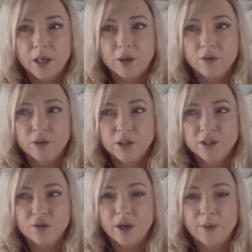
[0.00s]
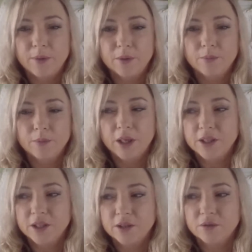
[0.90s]
I couldn't describe them. I
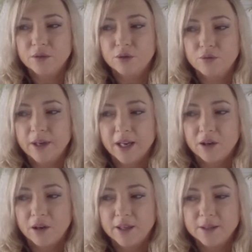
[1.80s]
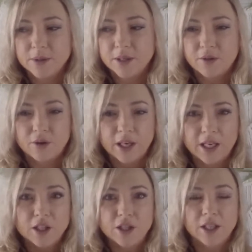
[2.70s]
just could recognize there was a third
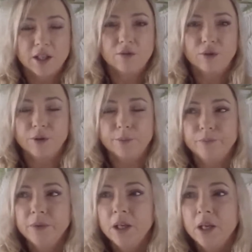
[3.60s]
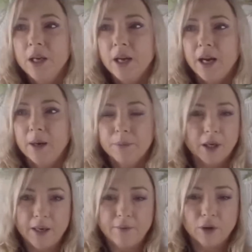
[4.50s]
energy in the room.
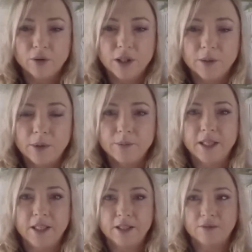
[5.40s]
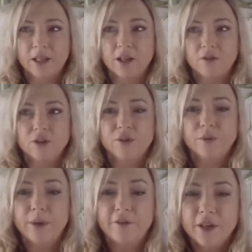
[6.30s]
But I never looked at them. I'm sitting directly across
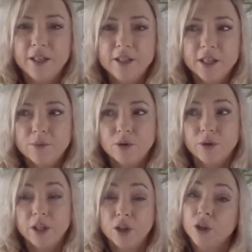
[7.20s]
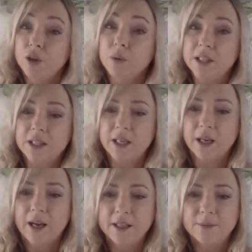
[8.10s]
from my friend and I'm talking to her, which
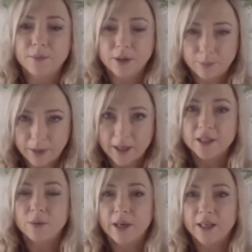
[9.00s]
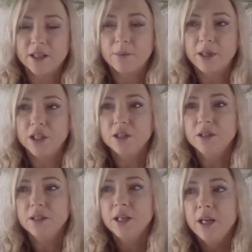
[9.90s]
has passed away, as I
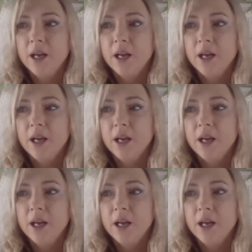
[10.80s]
mentioned.